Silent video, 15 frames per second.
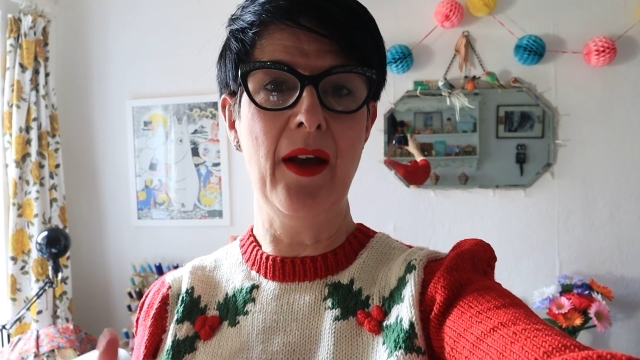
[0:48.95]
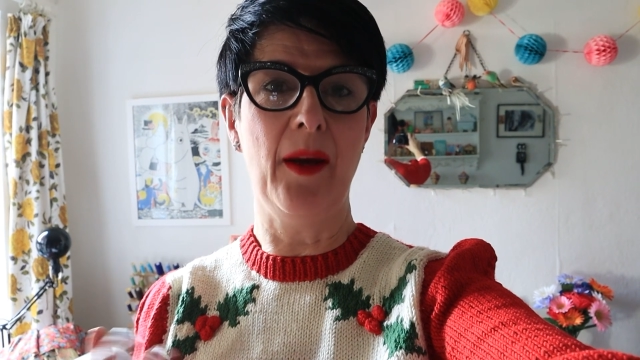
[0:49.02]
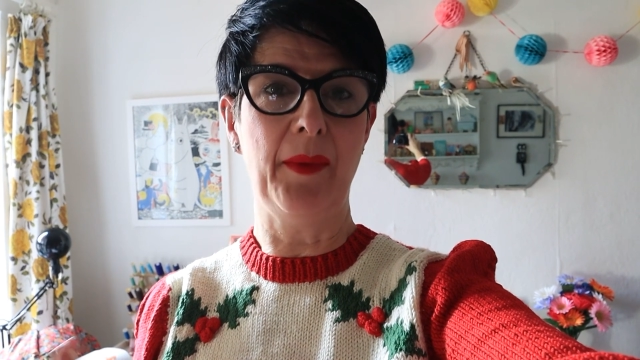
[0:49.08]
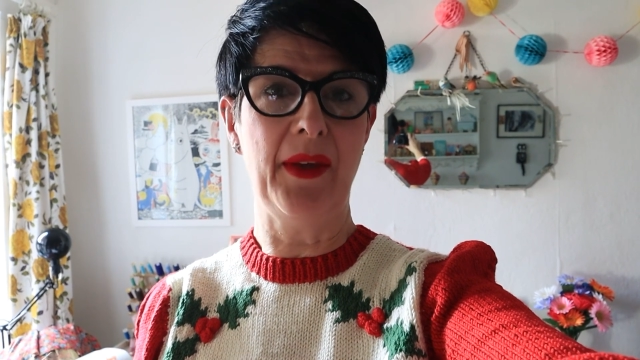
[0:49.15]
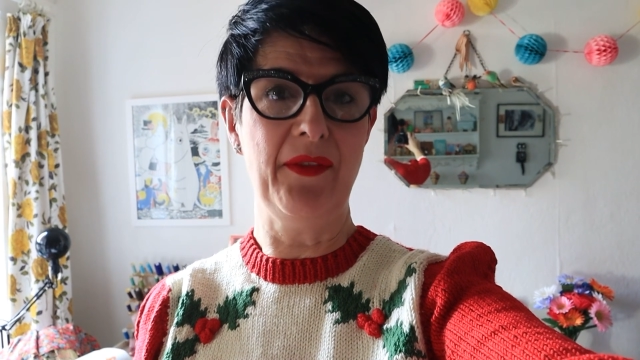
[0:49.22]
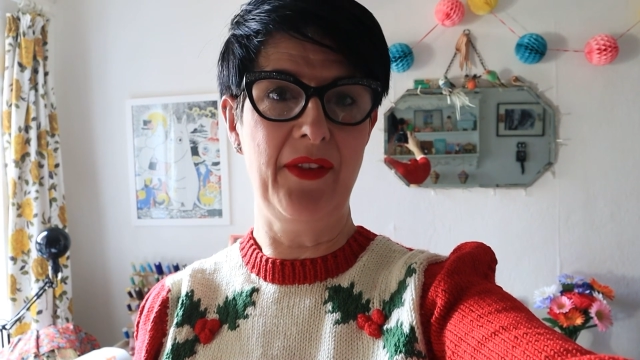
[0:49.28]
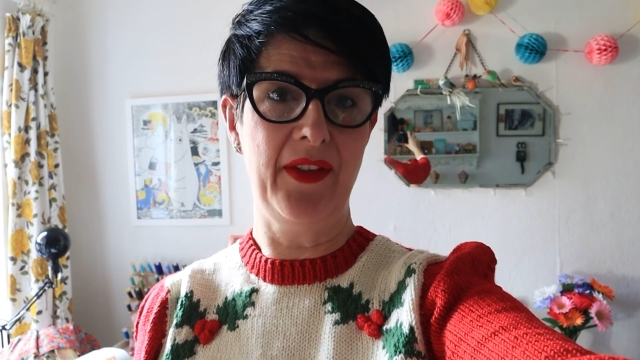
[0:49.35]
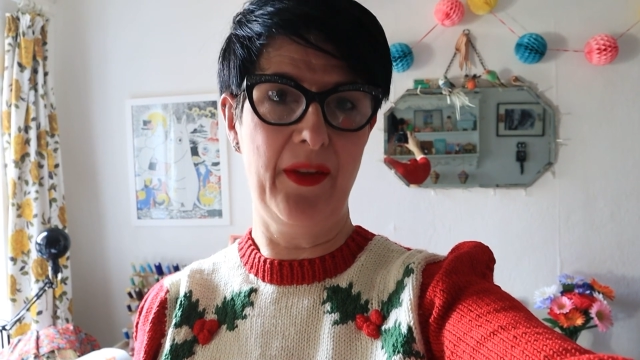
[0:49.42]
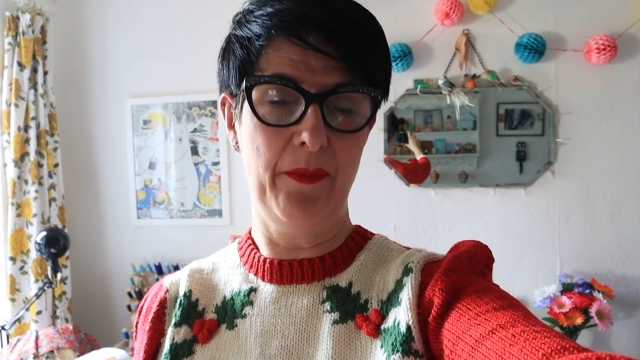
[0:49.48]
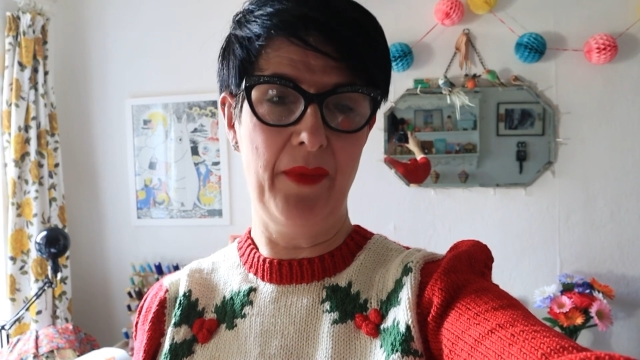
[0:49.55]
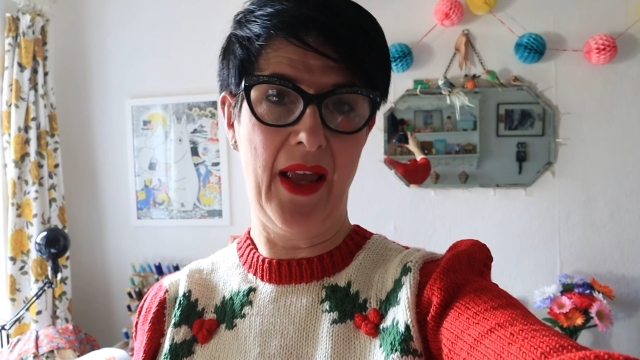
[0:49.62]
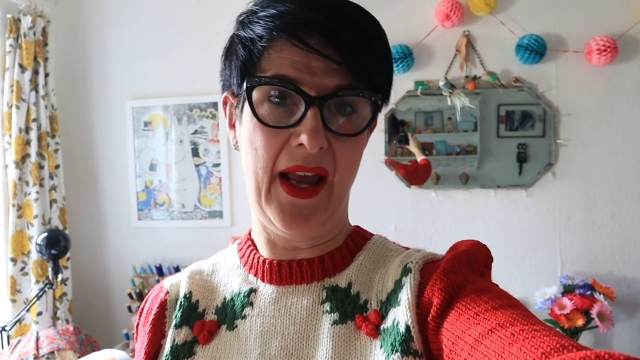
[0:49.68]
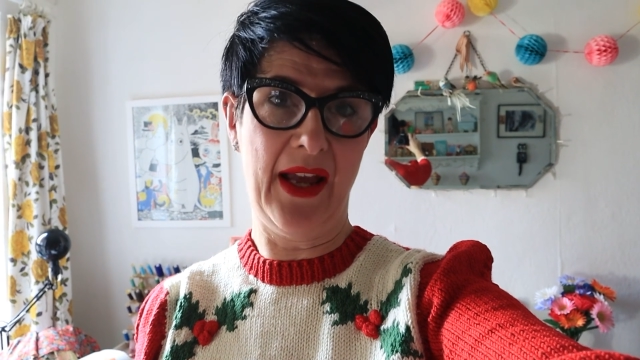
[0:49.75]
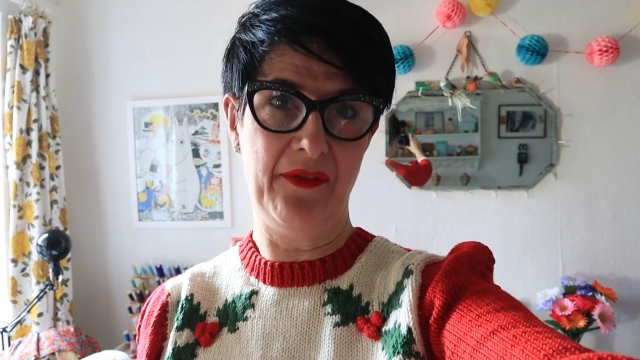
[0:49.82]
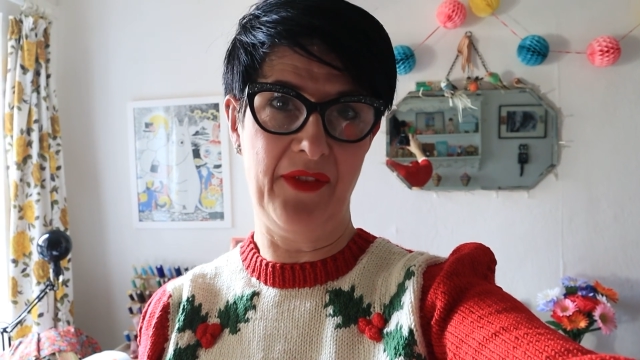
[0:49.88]
I'm giving them
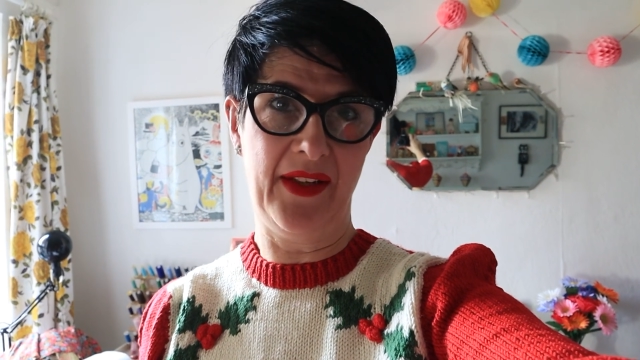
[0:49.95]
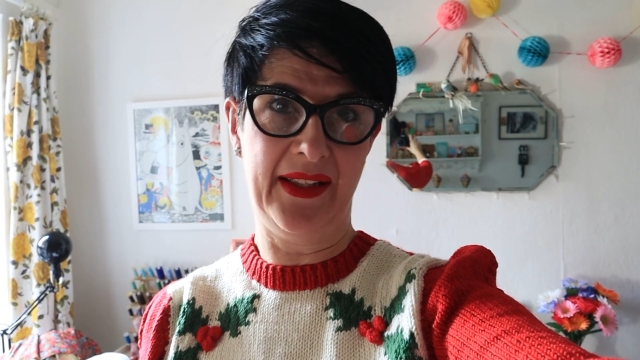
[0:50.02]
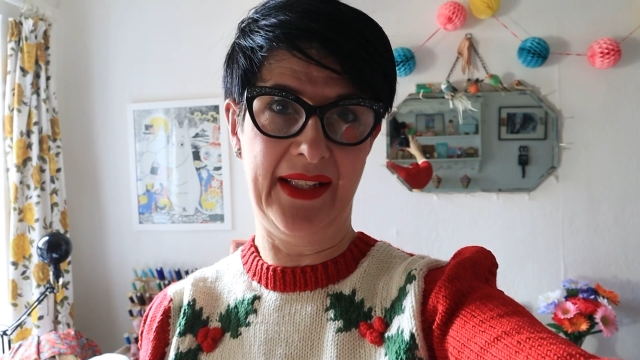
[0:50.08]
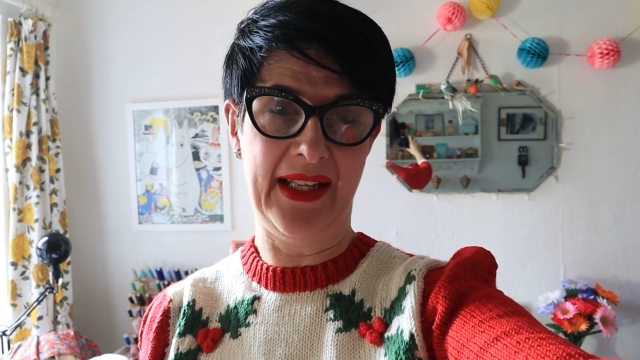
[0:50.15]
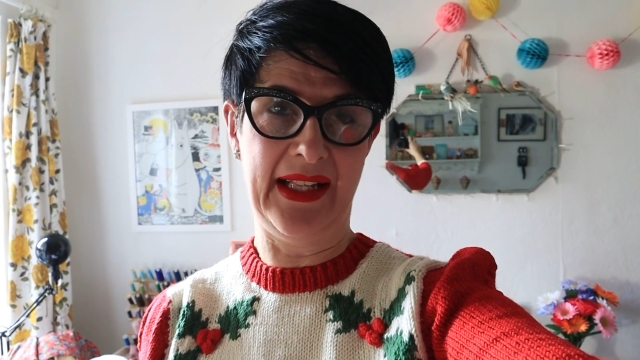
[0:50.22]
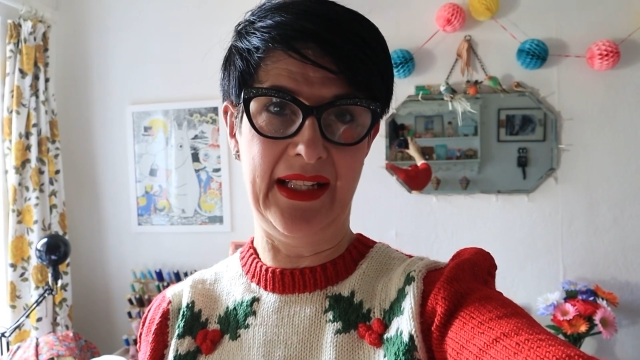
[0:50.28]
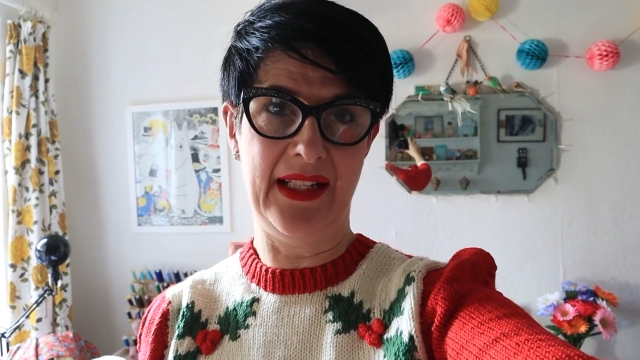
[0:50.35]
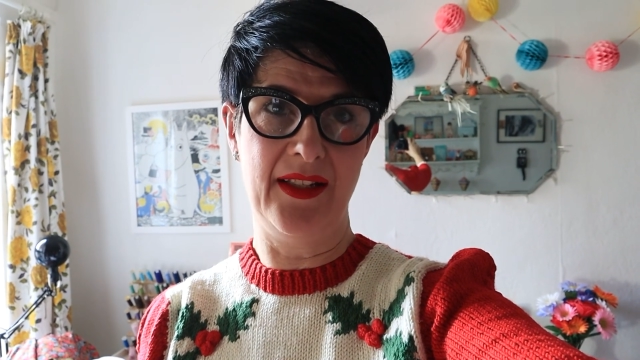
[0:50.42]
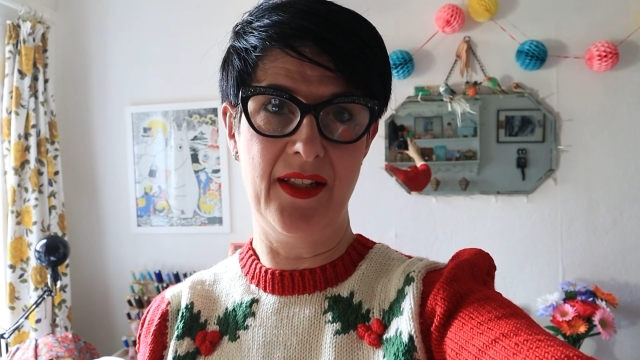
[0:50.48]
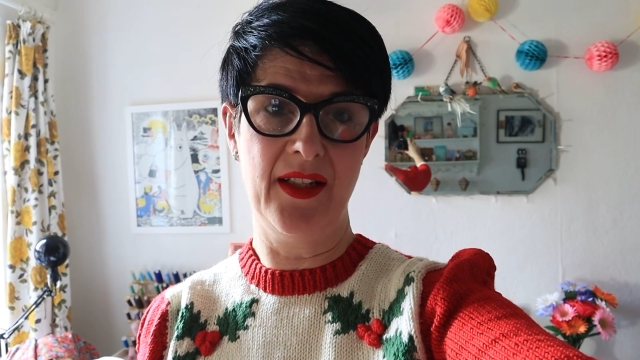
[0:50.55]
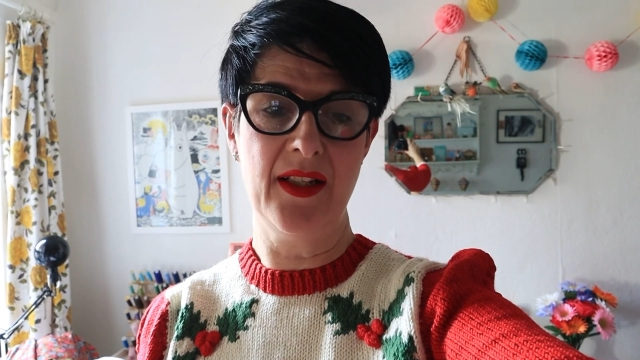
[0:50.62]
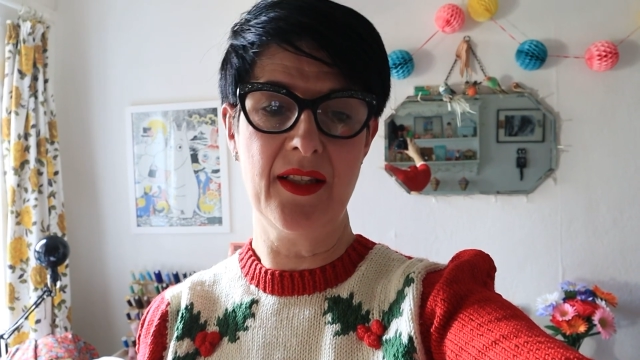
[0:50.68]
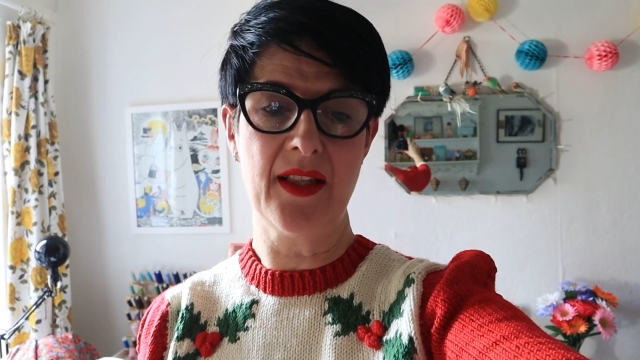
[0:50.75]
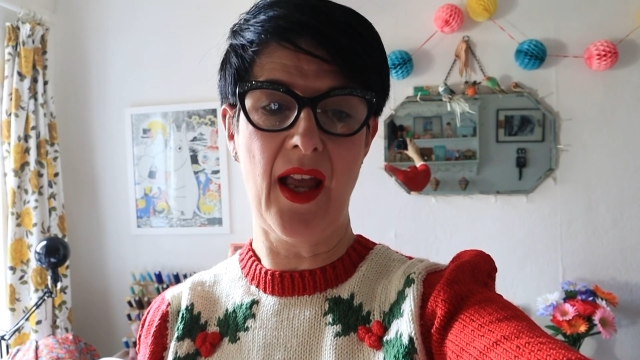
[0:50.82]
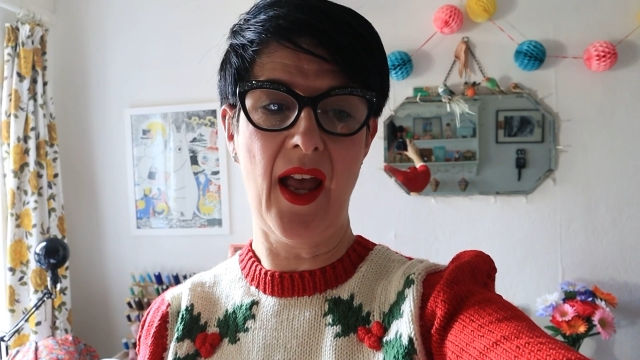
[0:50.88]
their advent calendars